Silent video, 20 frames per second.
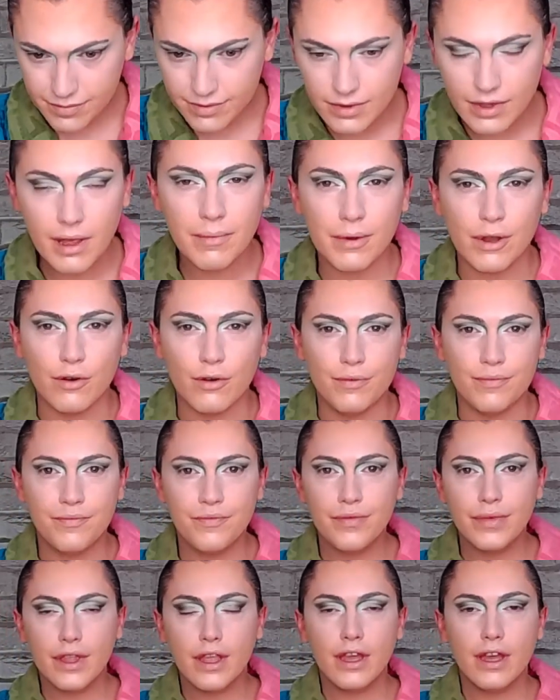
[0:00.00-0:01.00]
There we go.
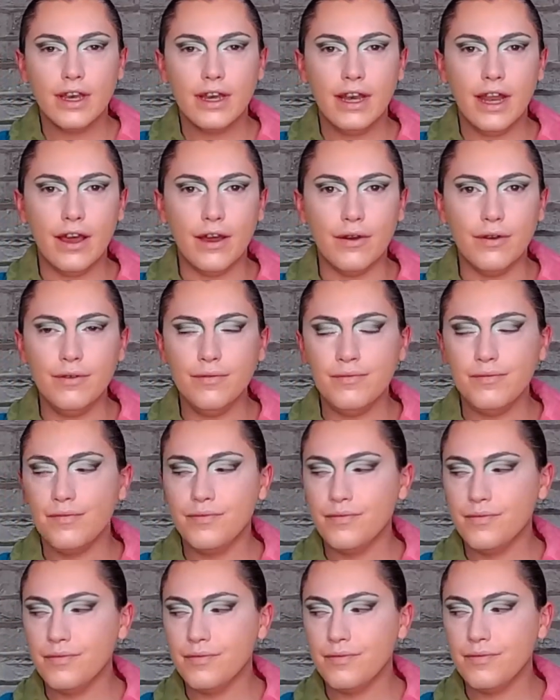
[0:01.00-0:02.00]
Now
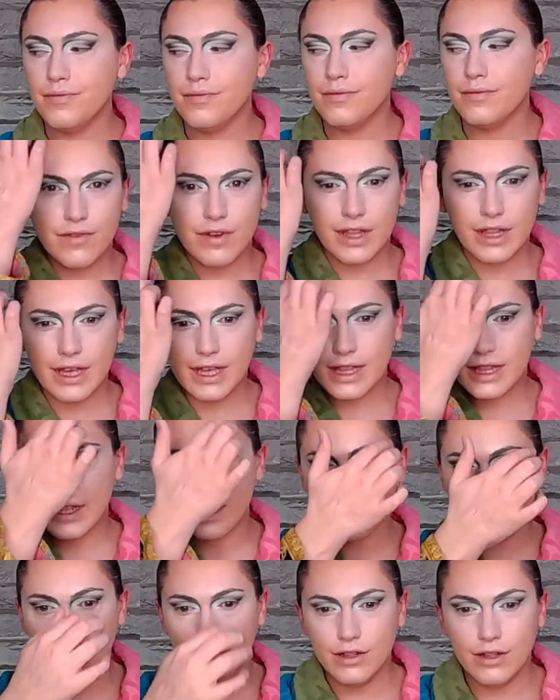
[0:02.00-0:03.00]
we've got like the
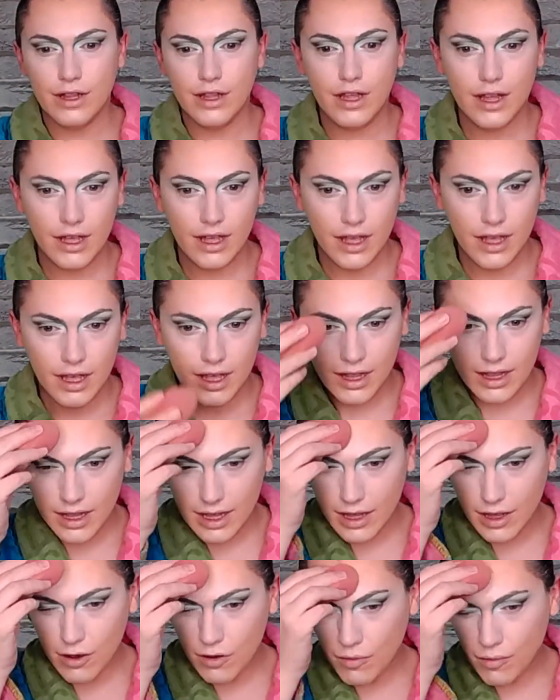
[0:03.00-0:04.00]

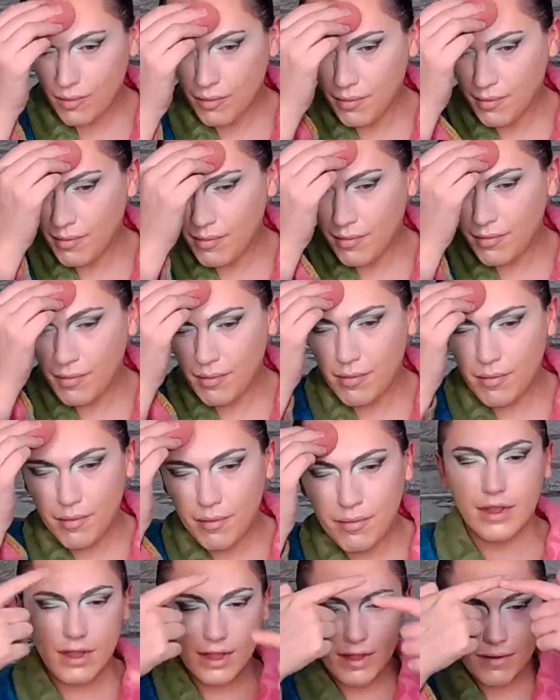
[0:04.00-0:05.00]
little
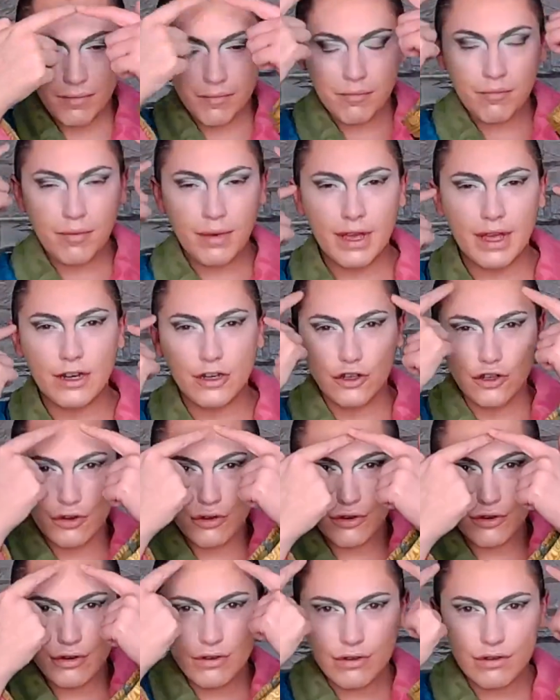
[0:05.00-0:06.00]

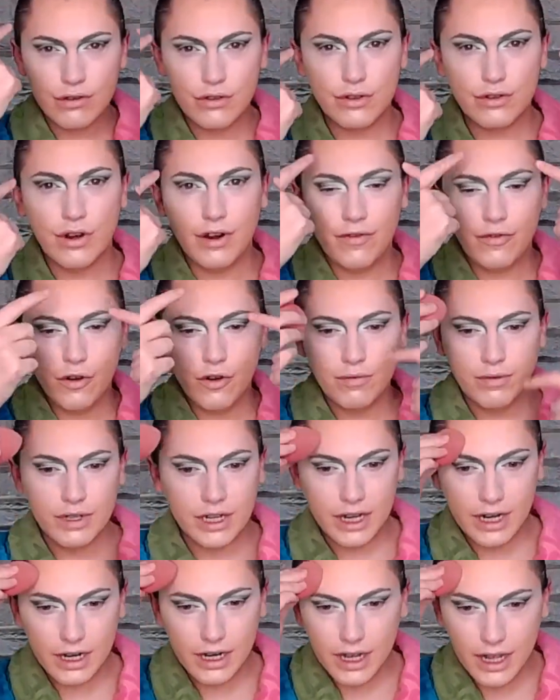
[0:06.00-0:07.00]
beige sort of formed
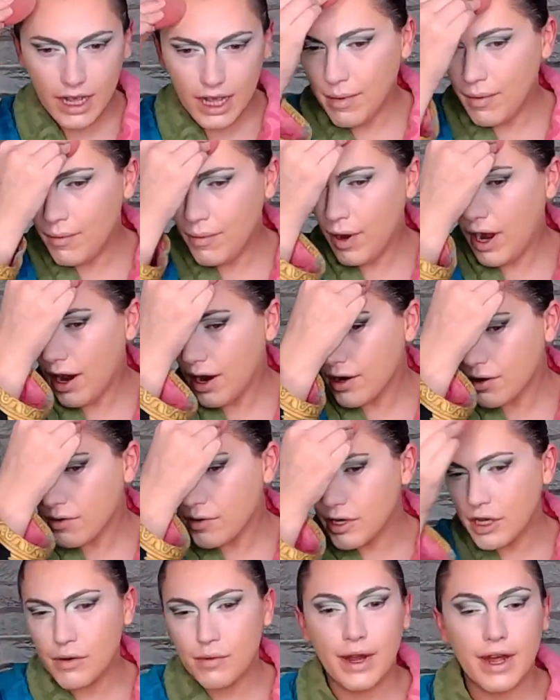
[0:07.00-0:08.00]
here. We are going
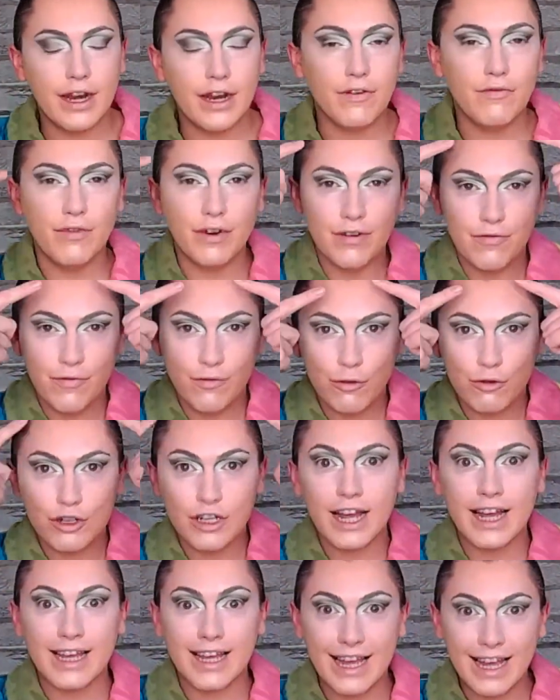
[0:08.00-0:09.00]
to go in and reinforce
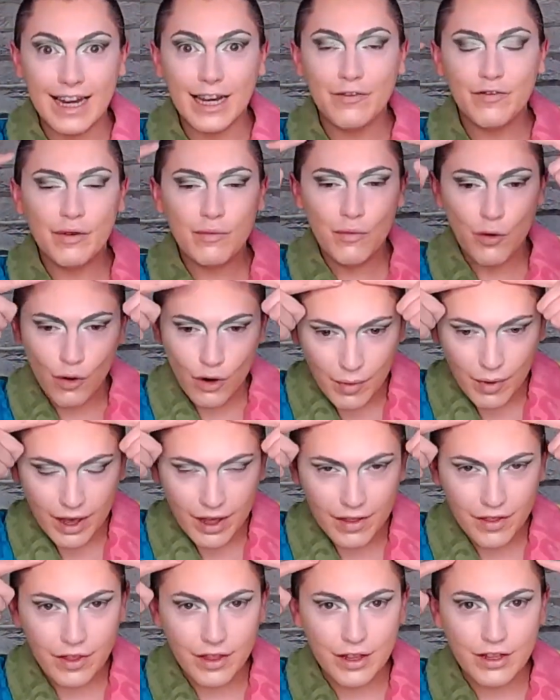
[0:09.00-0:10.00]
it again even more
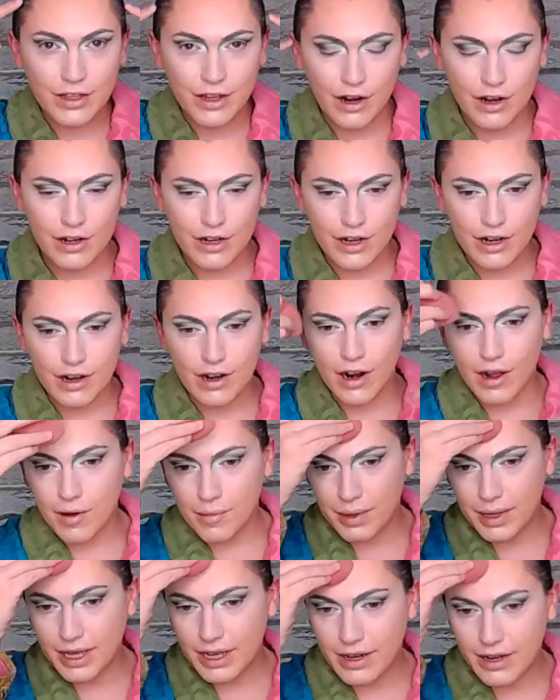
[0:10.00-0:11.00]
with darker up
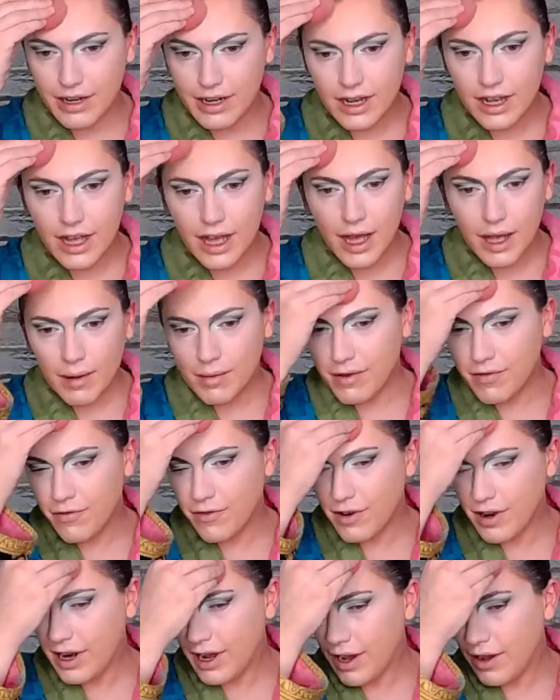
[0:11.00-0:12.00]
here, but
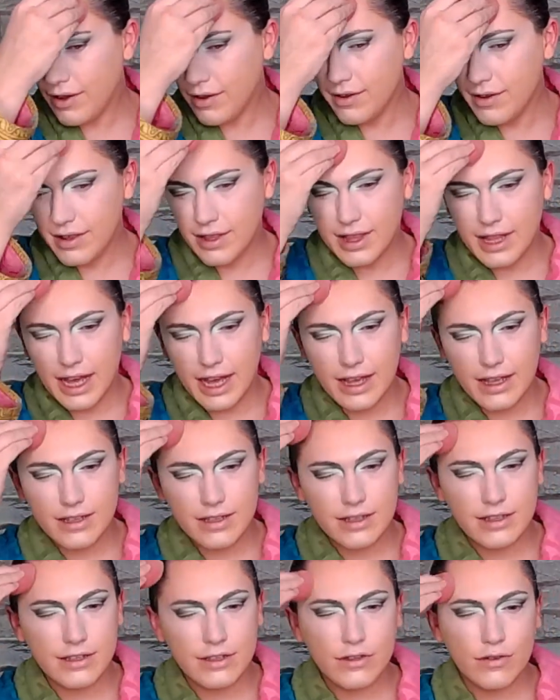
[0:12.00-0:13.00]
for now
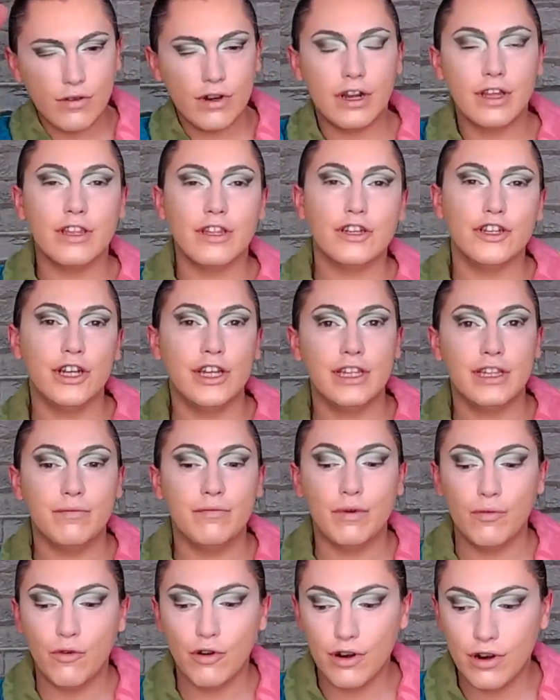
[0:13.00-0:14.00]
that's sort of the shade that we
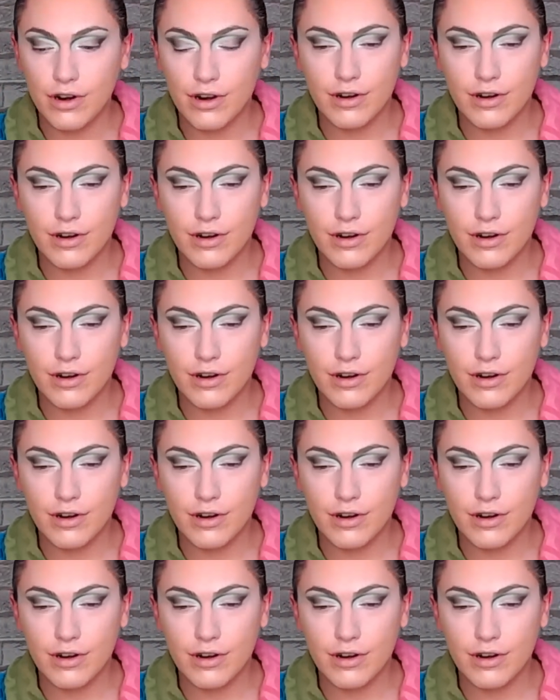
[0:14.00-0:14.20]
want